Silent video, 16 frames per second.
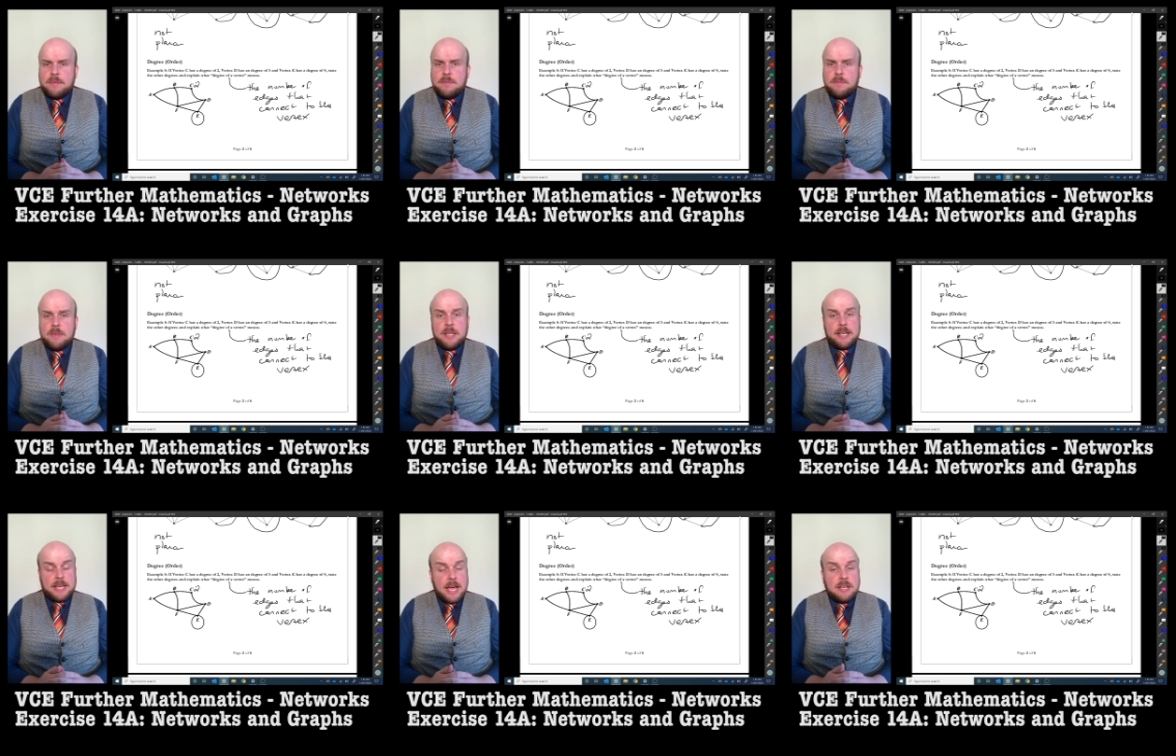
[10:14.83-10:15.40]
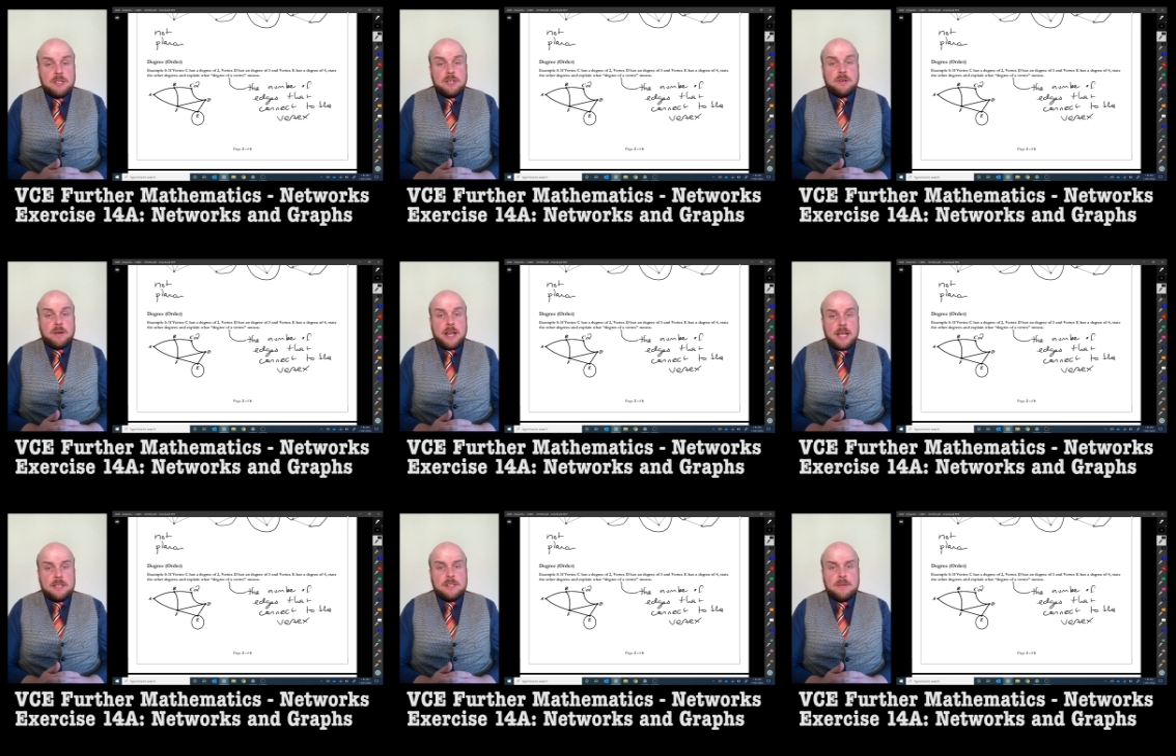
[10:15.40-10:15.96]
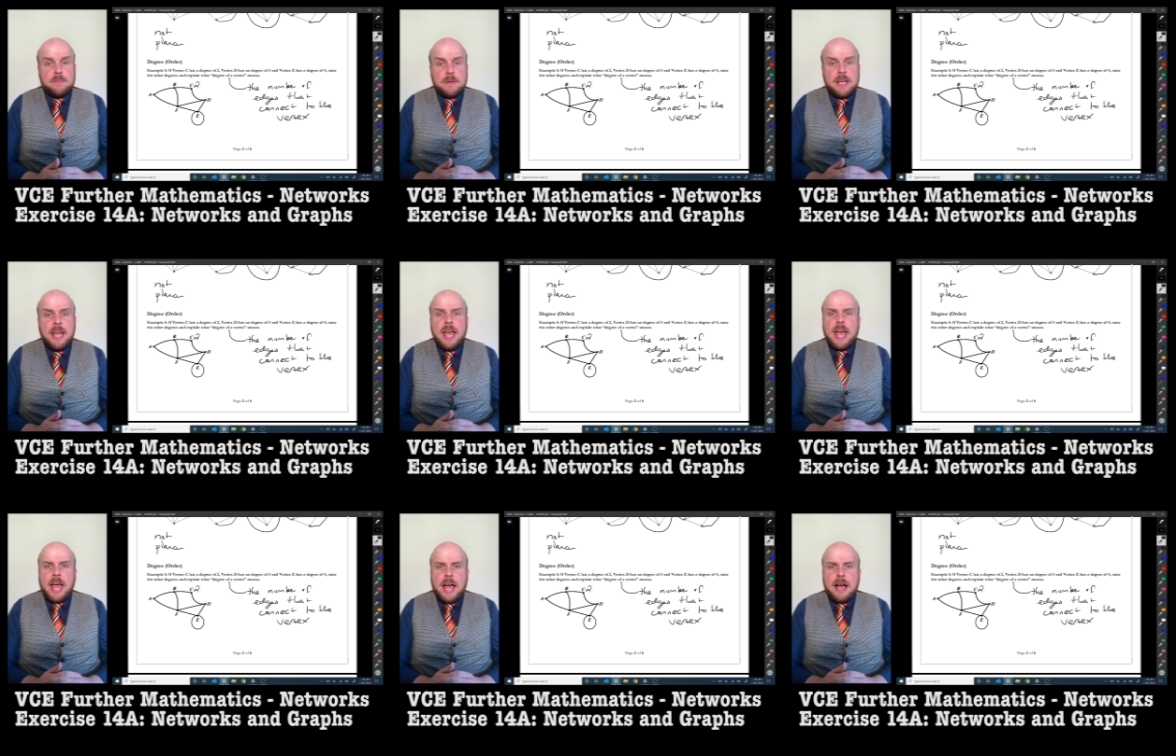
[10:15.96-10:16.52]
Well, the category has to be
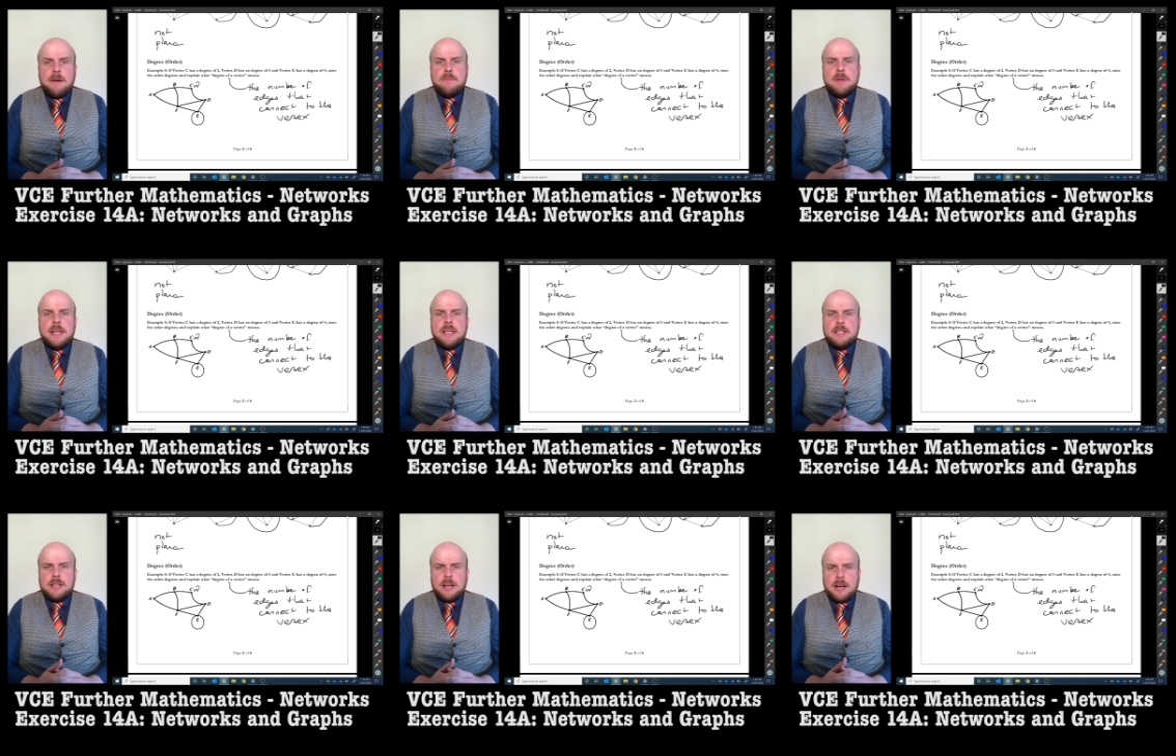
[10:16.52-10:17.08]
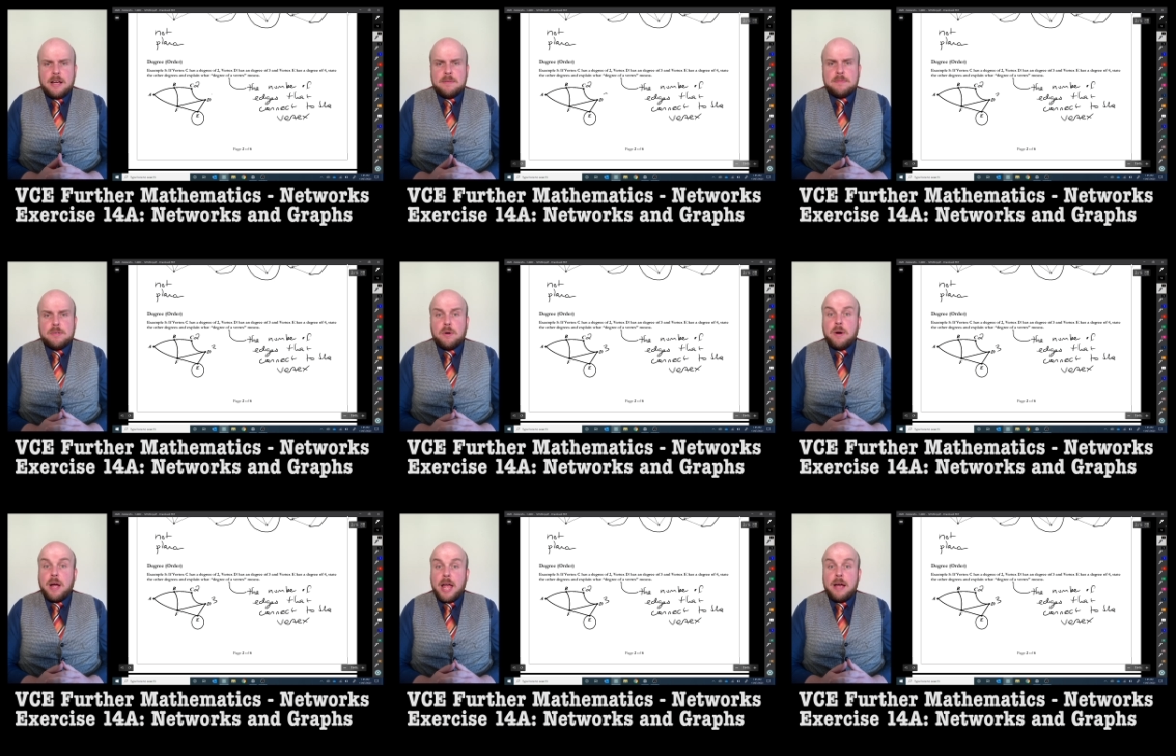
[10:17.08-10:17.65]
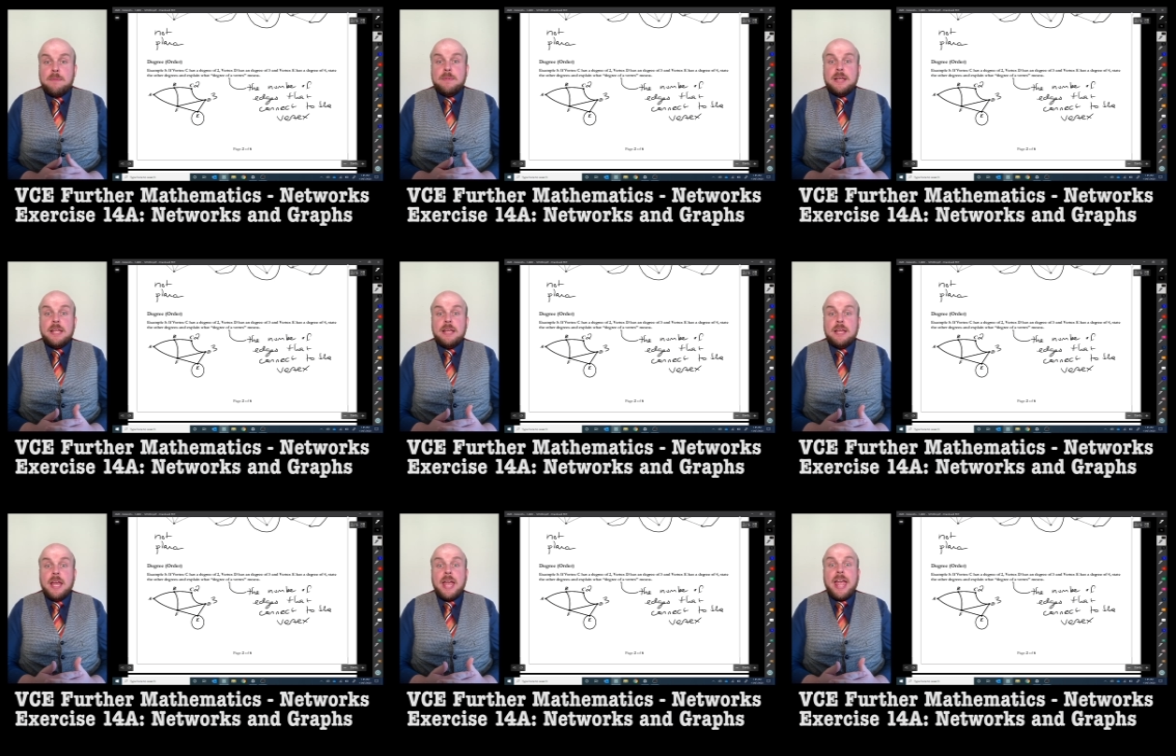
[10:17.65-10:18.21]
how many times or how
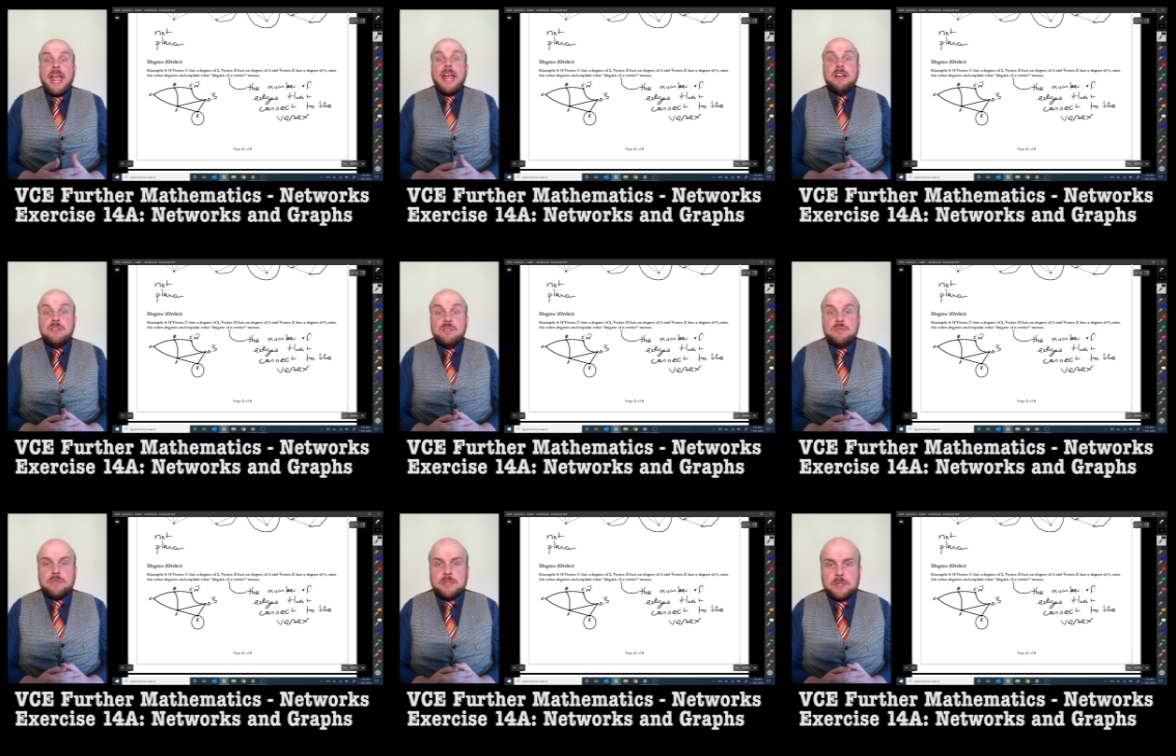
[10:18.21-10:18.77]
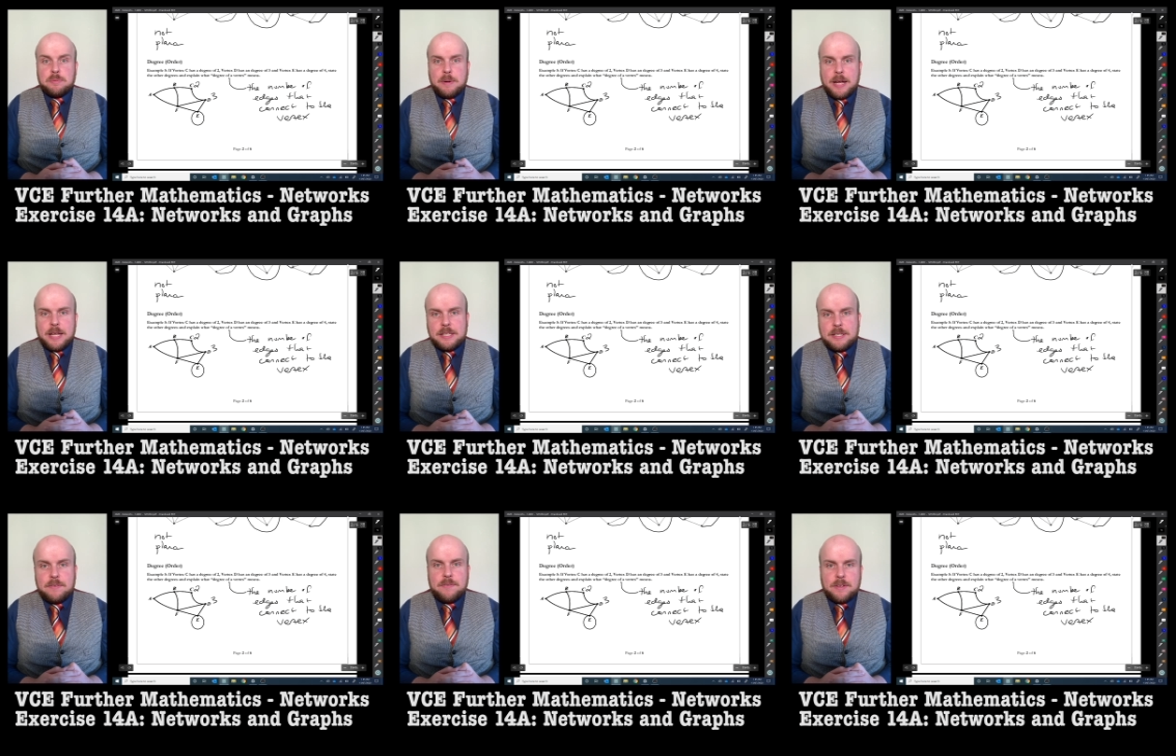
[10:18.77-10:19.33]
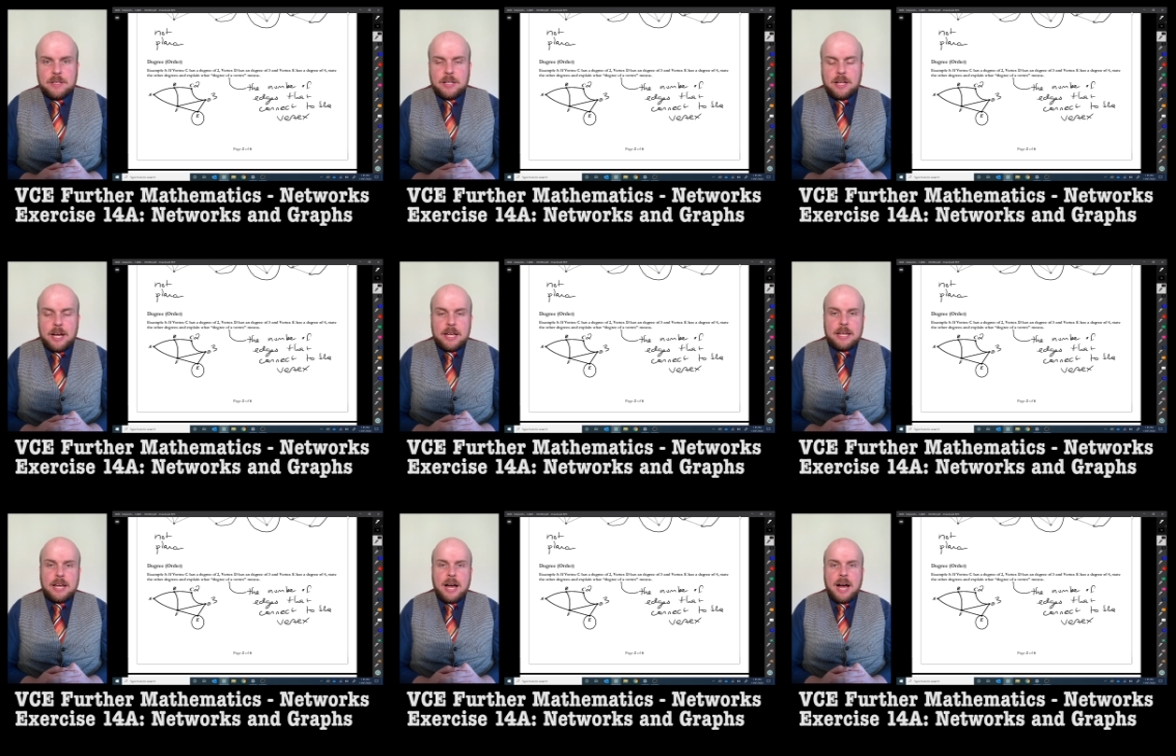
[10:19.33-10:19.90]
many entranceways, if you like,